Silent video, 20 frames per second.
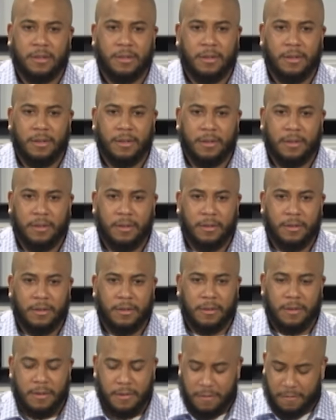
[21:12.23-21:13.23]

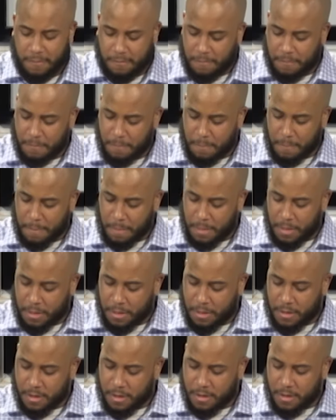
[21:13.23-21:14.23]

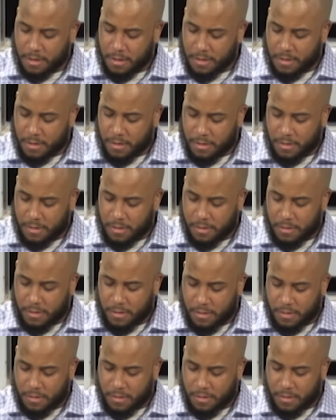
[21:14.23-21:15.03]
No one is speaking in this clip.